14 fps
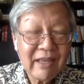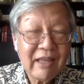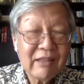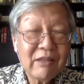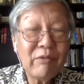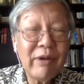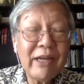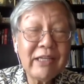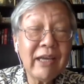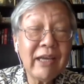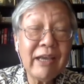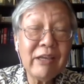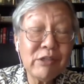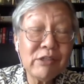The The rating
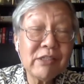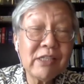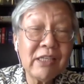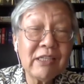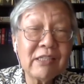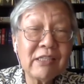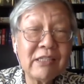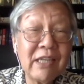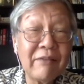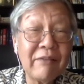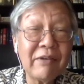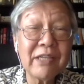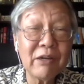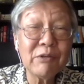agencies never
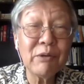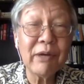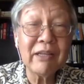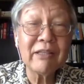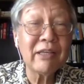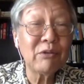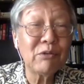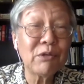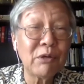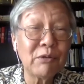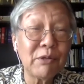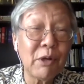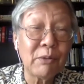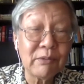tell you anything you don't
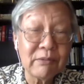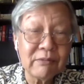know,